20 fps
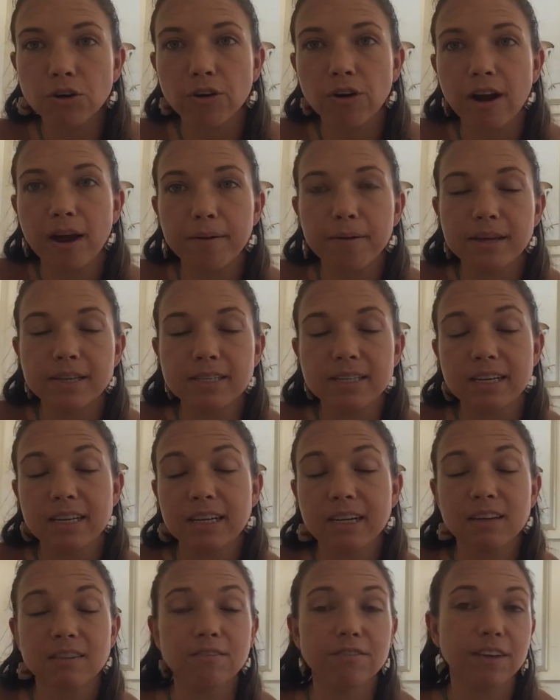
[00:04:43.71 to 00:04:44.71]
or it's an
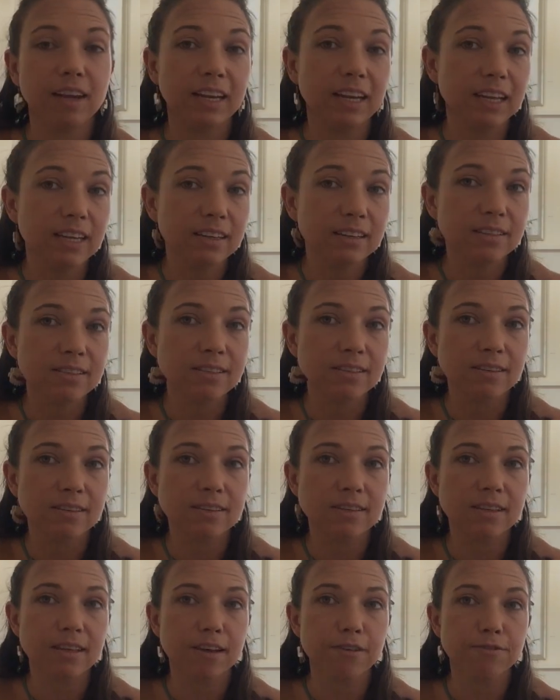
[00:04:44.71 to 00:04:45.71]
inconvenience,
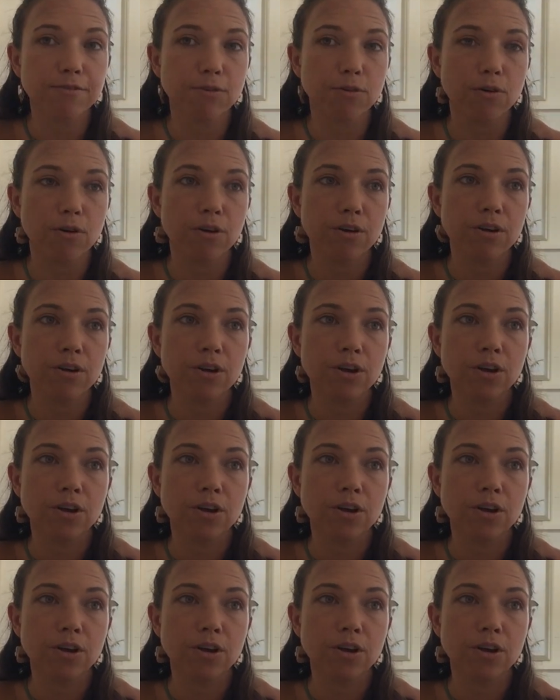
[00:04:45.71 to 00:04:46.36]
and so therefore